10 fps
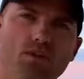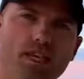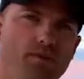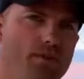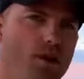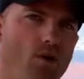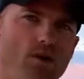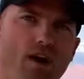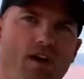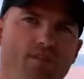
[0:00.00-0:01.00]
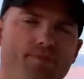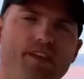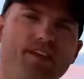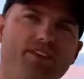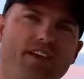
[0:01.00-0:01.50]
will keep going off
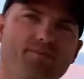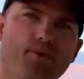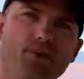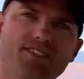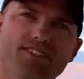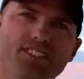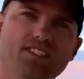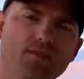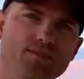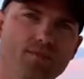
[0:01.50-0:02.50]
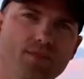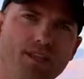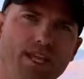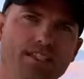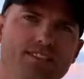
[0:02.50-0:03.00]
because I've put systems in
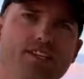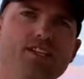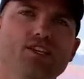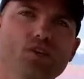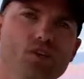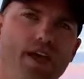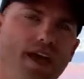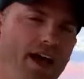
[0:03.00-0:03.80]
place to do that.